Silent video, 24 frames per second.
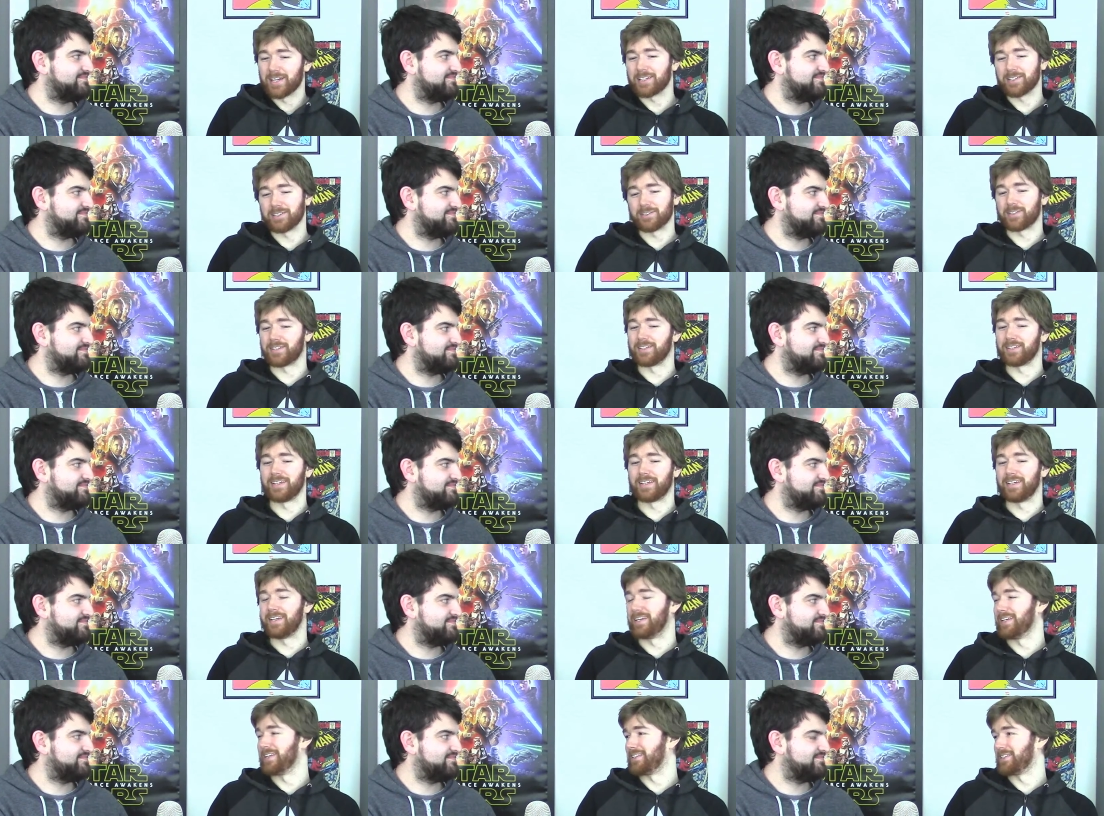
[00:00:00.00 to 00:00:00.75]
Speaker 1: don't think
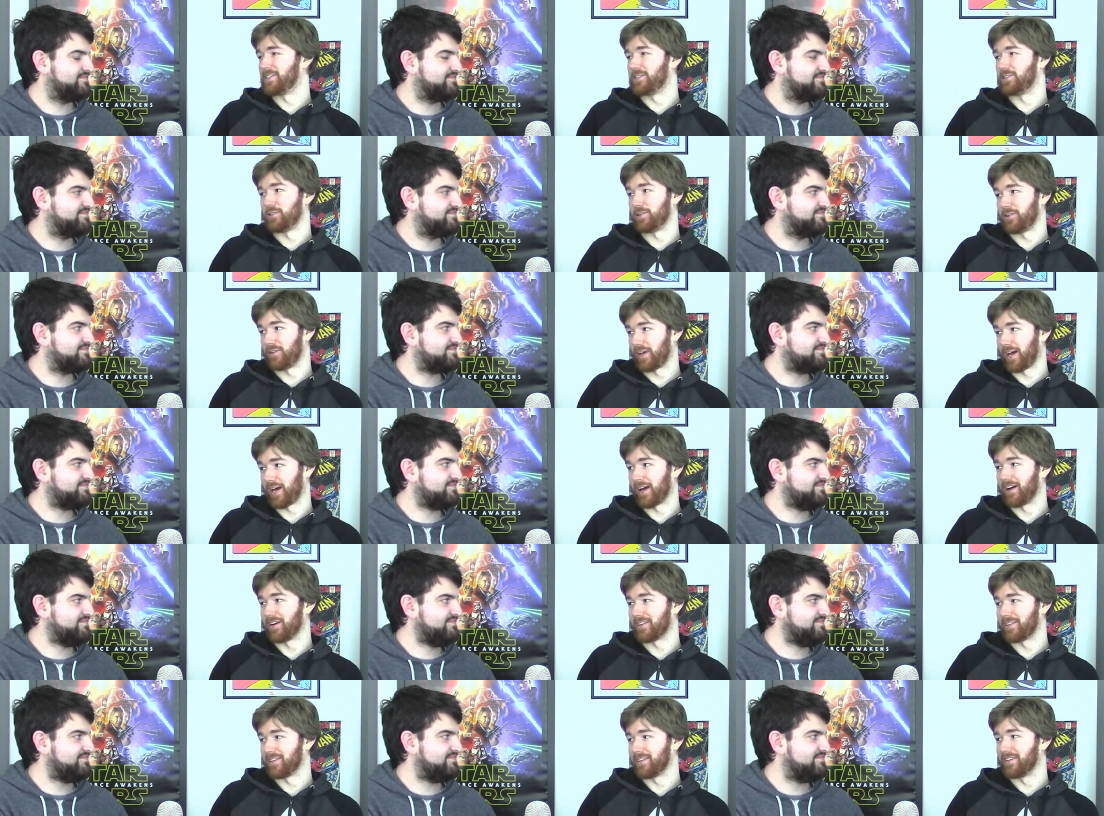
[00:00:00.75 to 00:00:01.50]
they needed to do
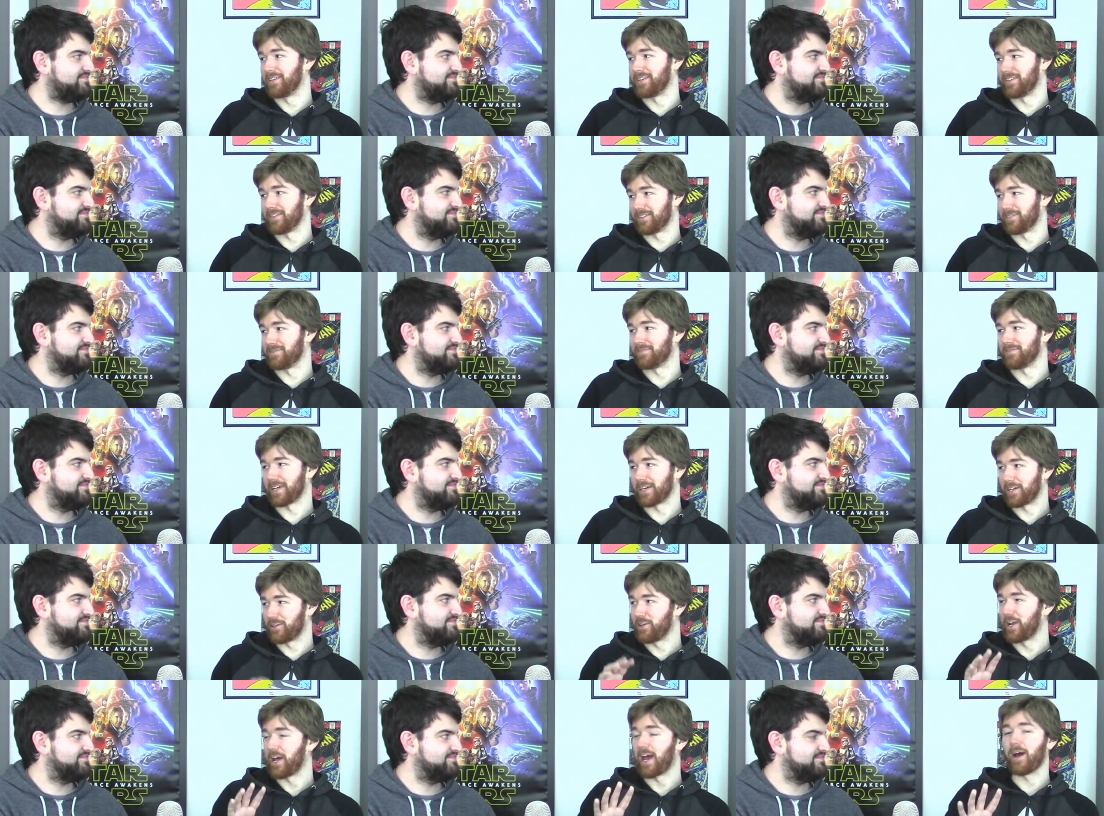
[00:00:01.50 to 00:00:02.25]
that. I think
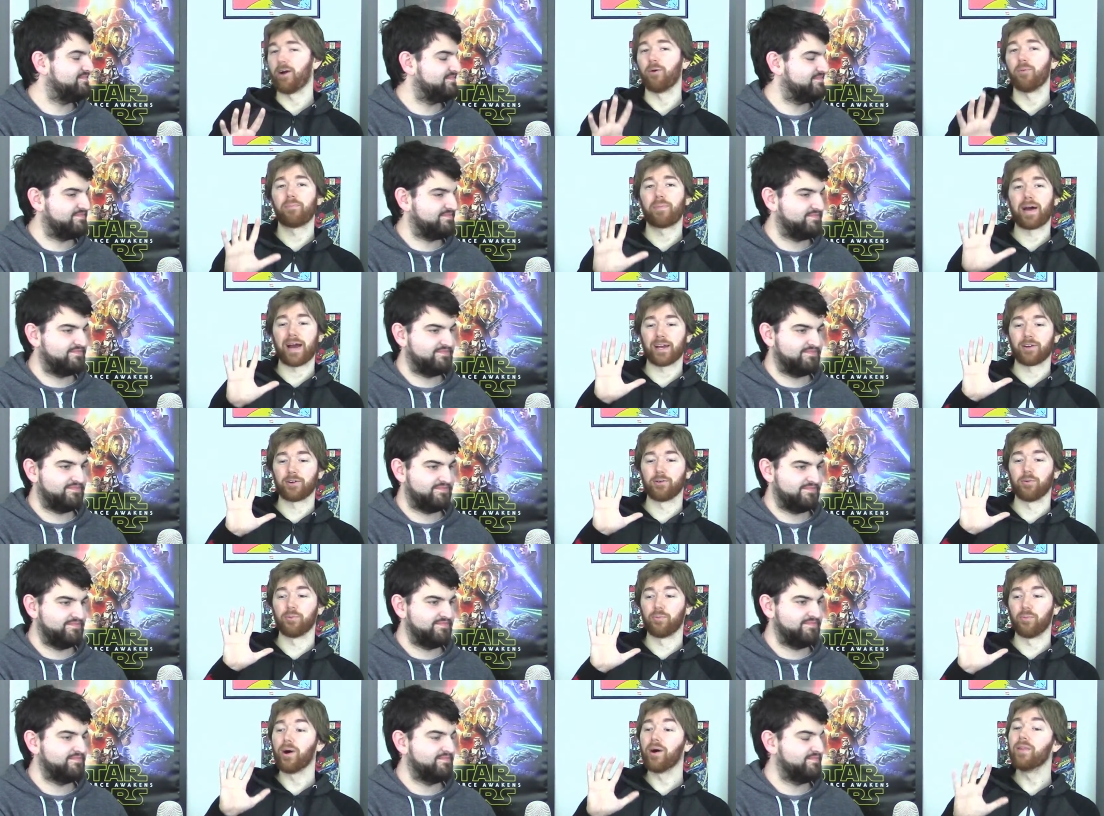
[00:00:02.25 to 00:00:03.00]
they could have held
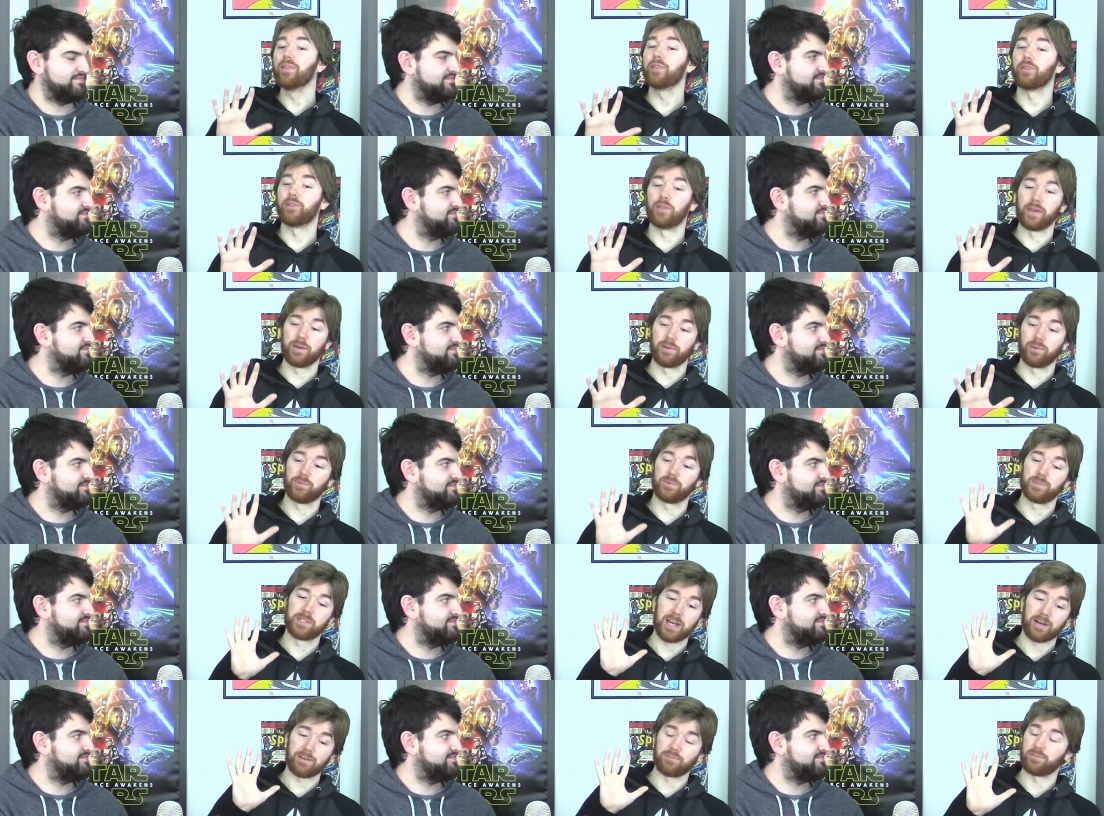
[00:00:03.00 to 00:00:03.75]
back on one
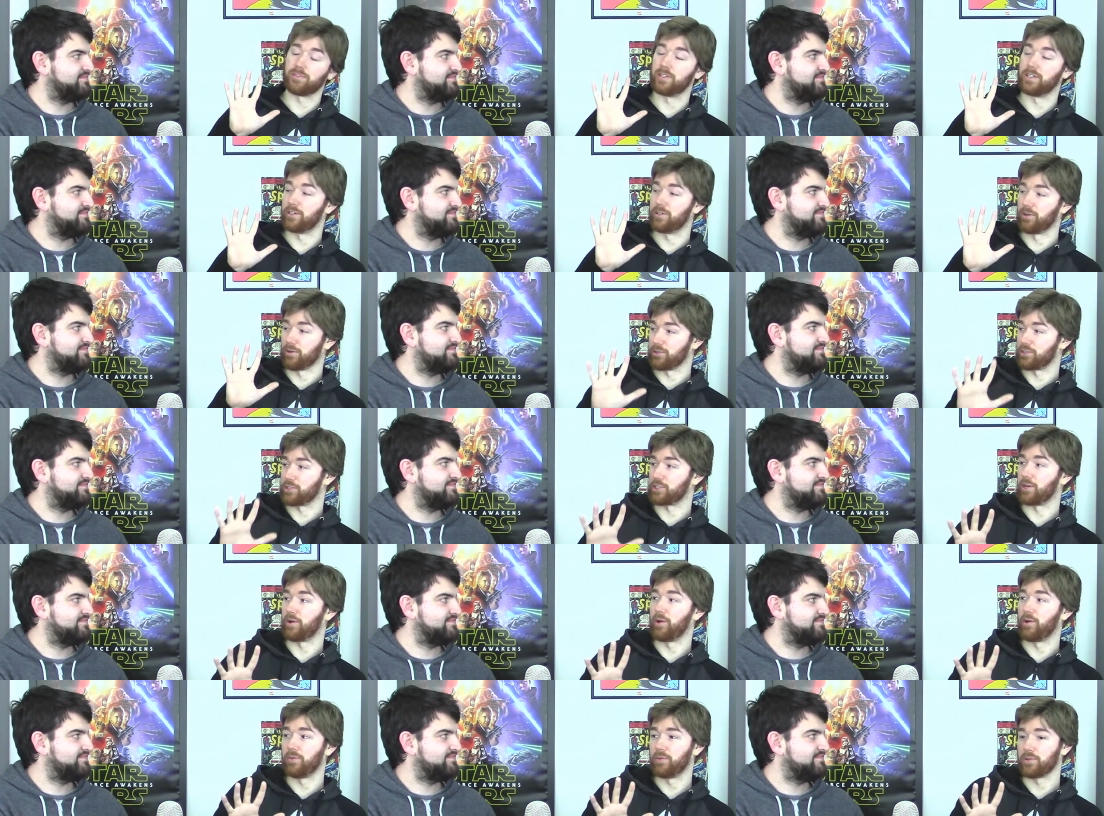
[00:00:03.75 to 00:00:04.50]
thing, definitely not
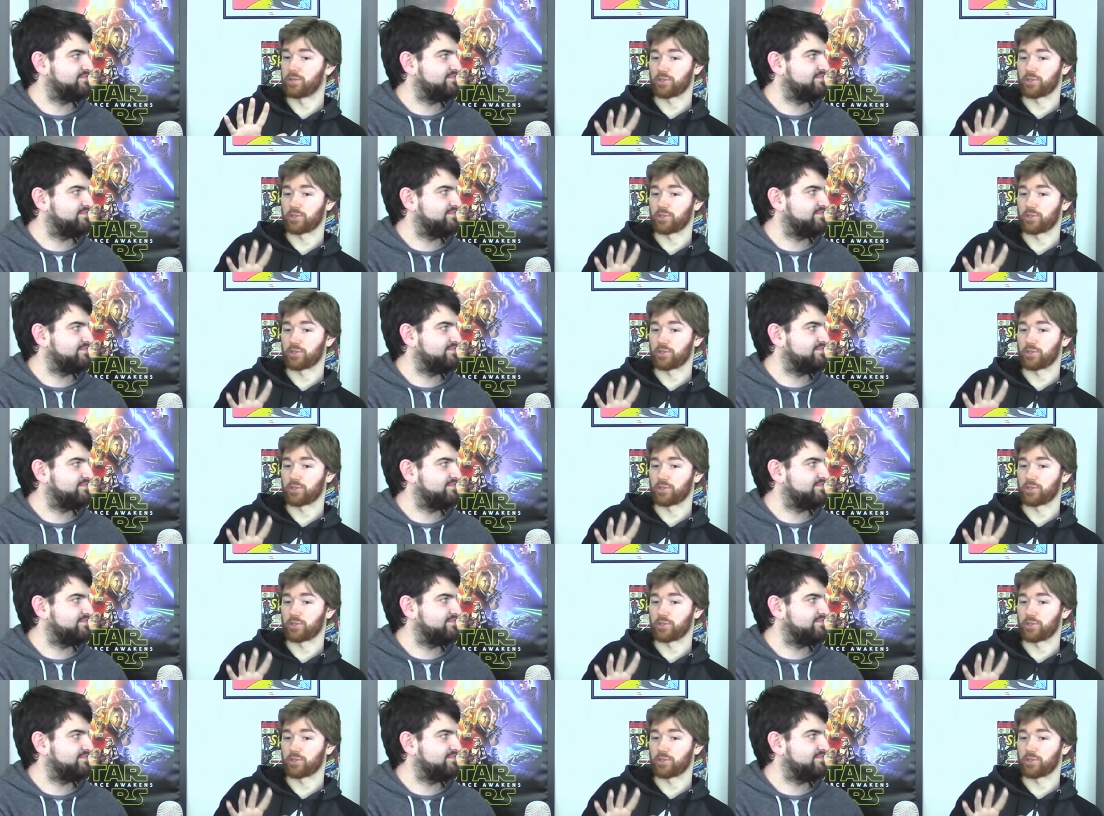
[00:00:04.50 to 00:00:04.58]
showing the